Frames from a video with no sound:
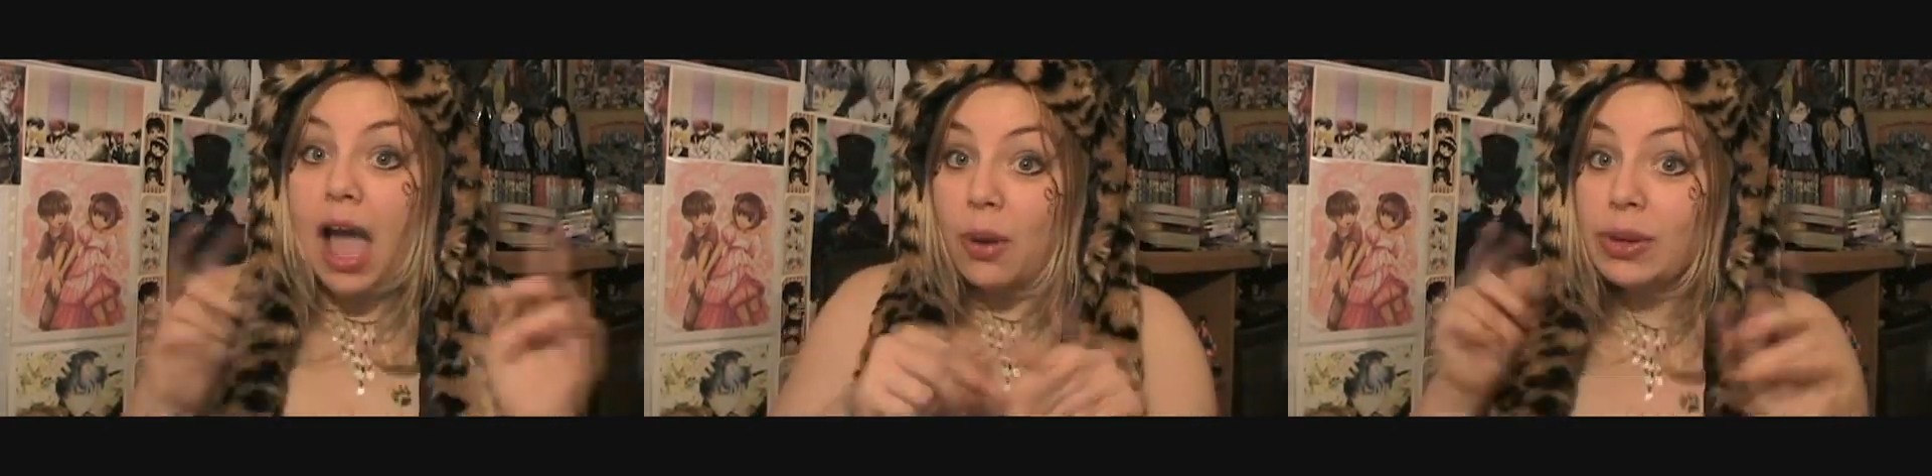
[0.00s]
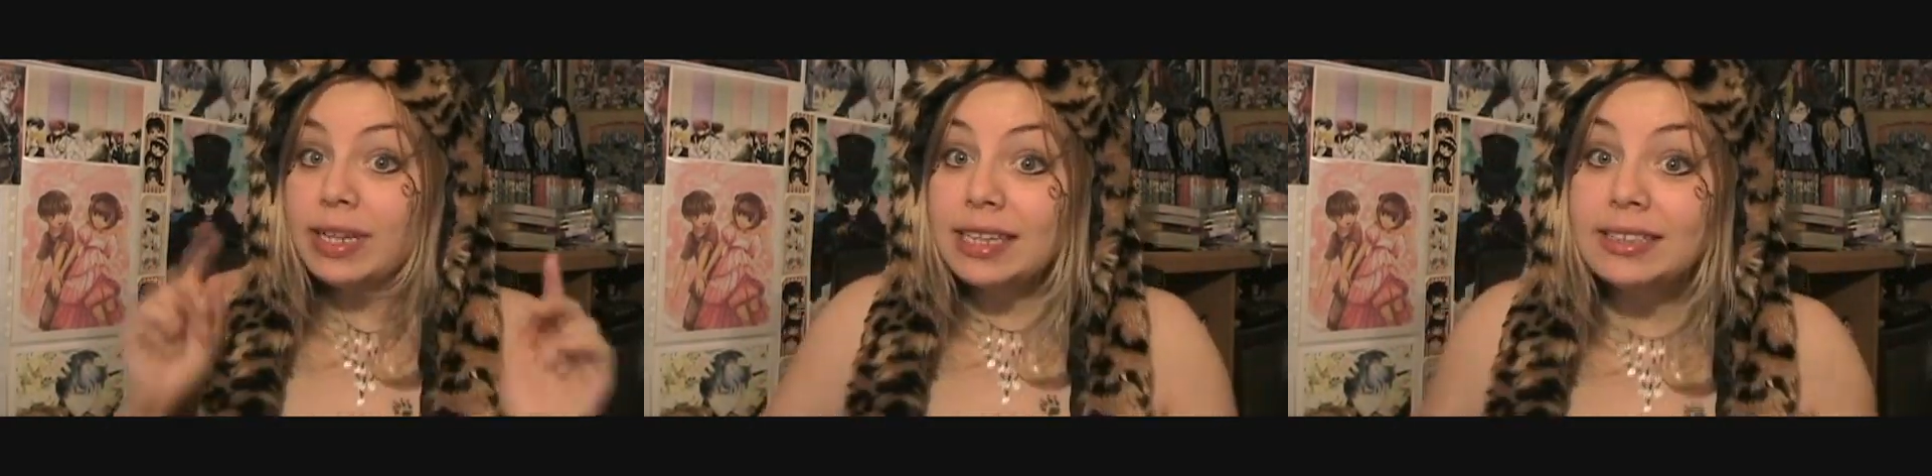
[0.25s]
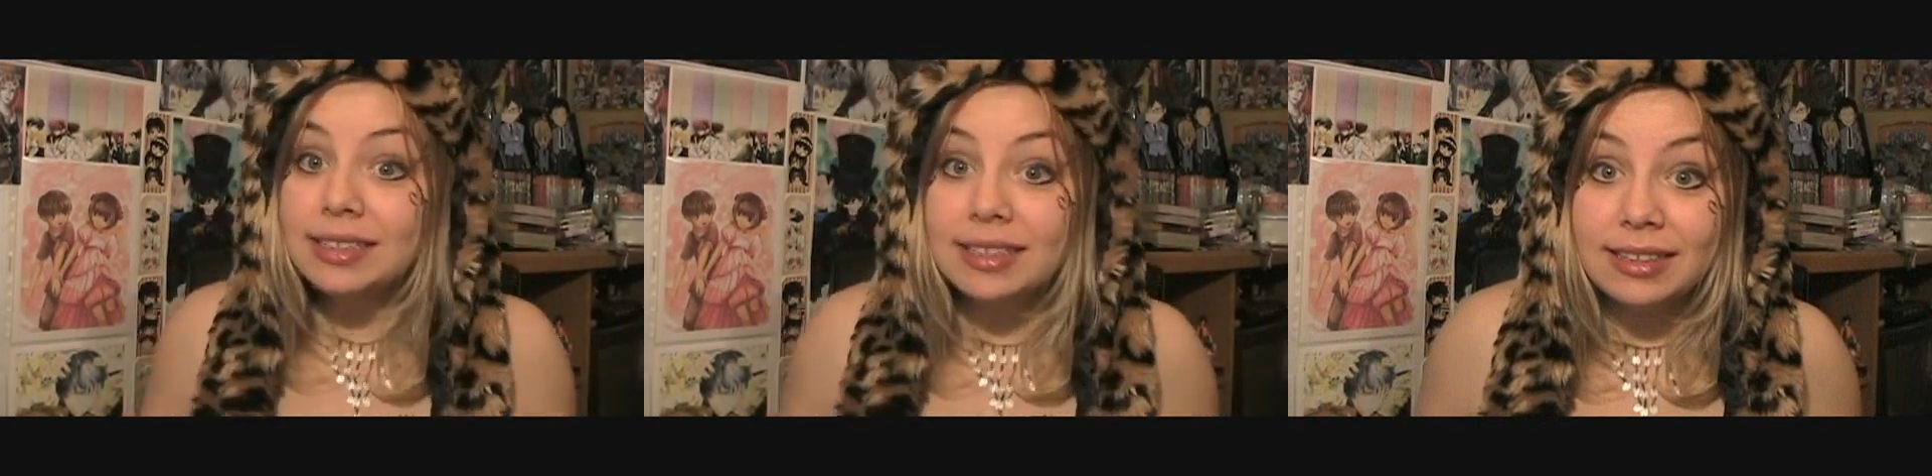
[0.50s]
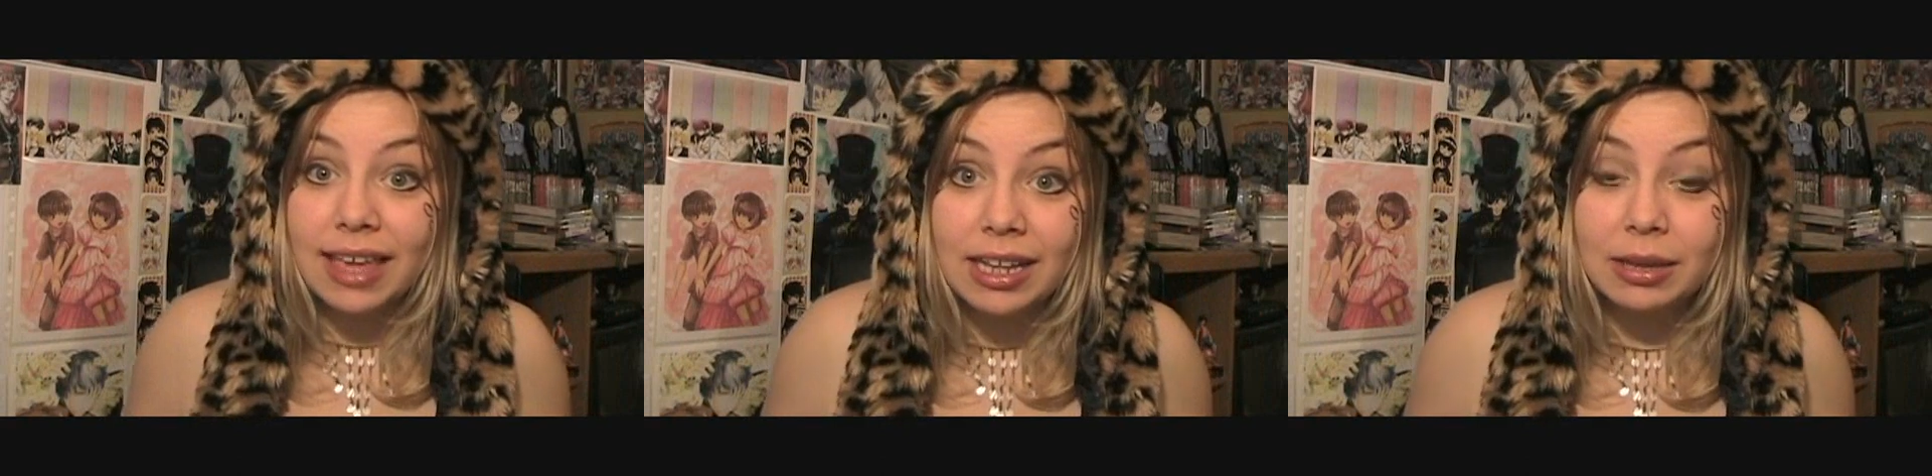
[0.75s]
I went into
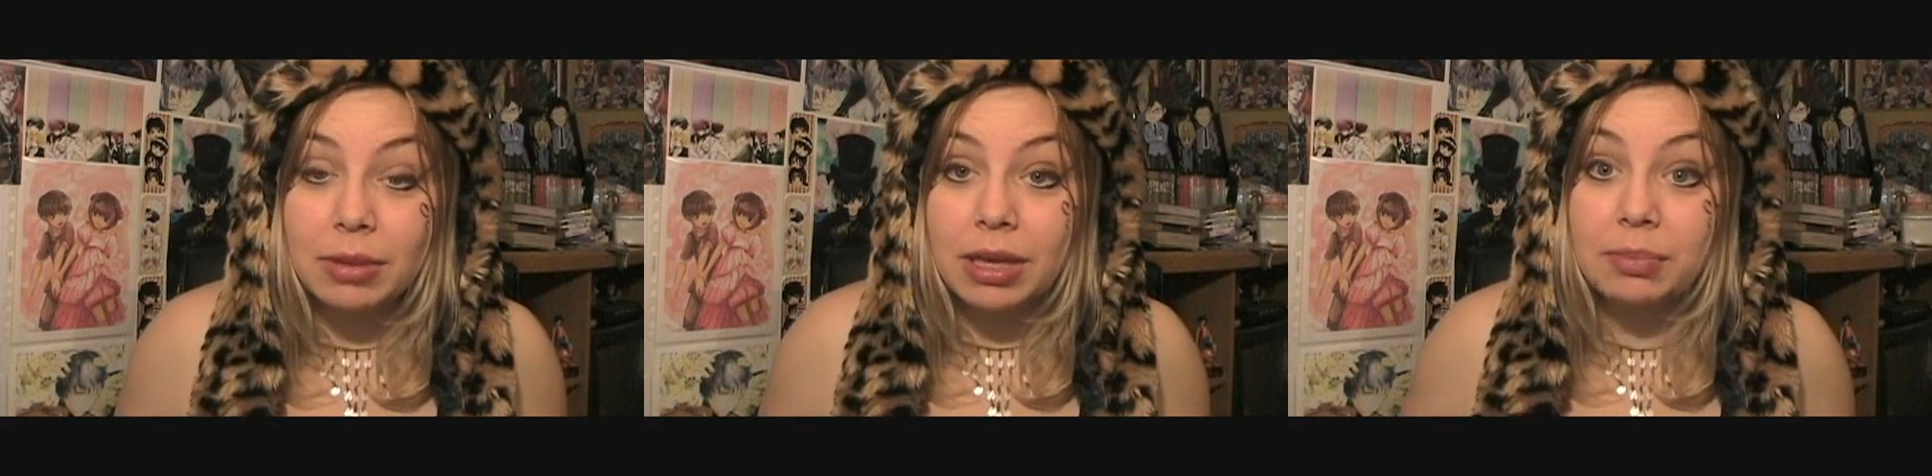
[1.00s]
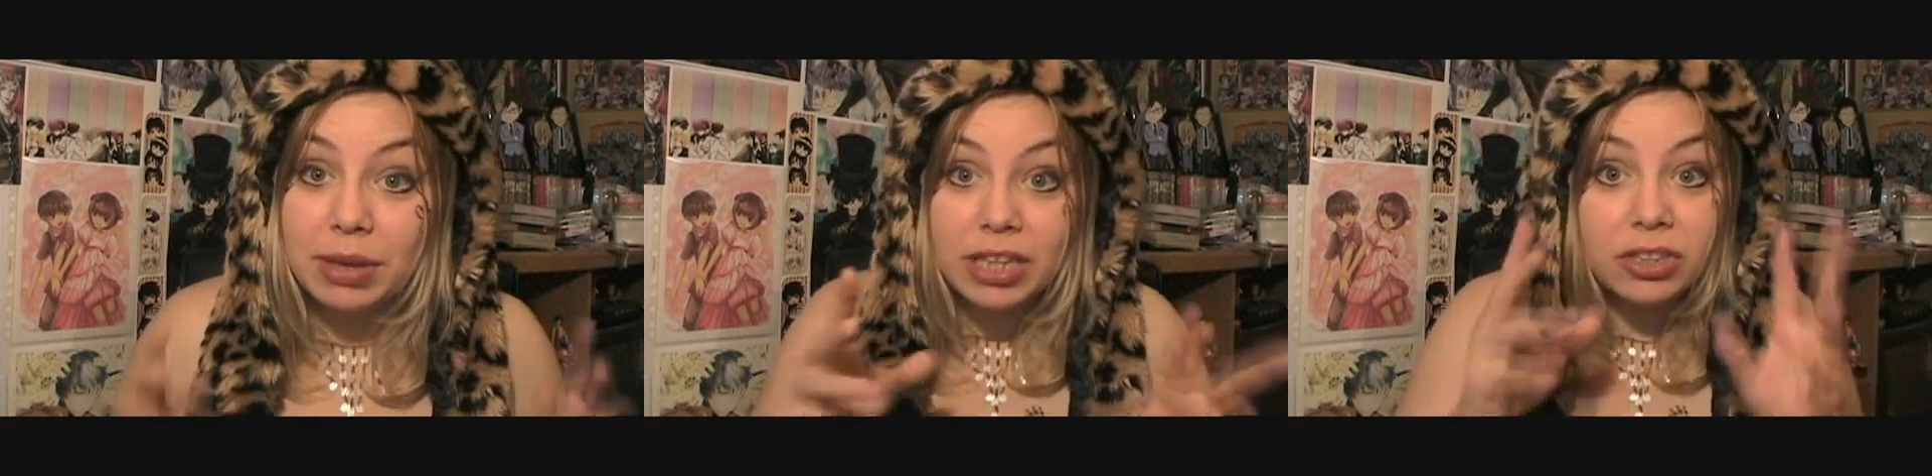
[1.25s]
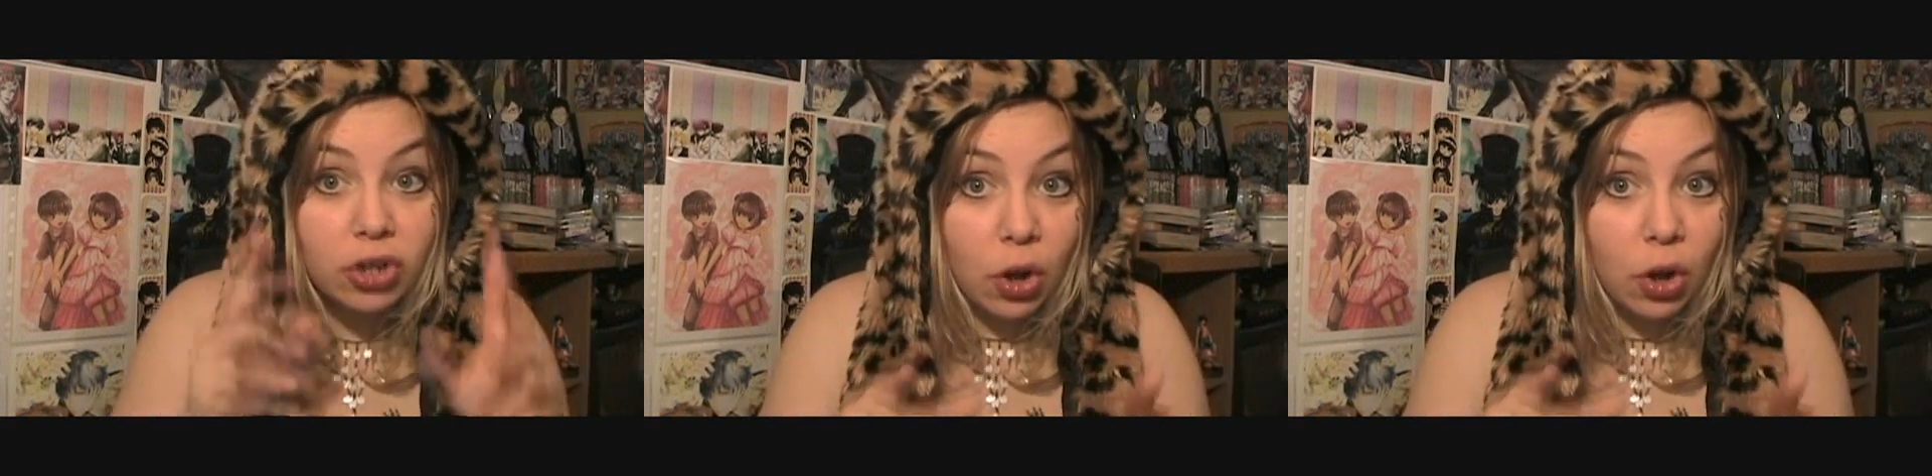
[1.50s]
this anime being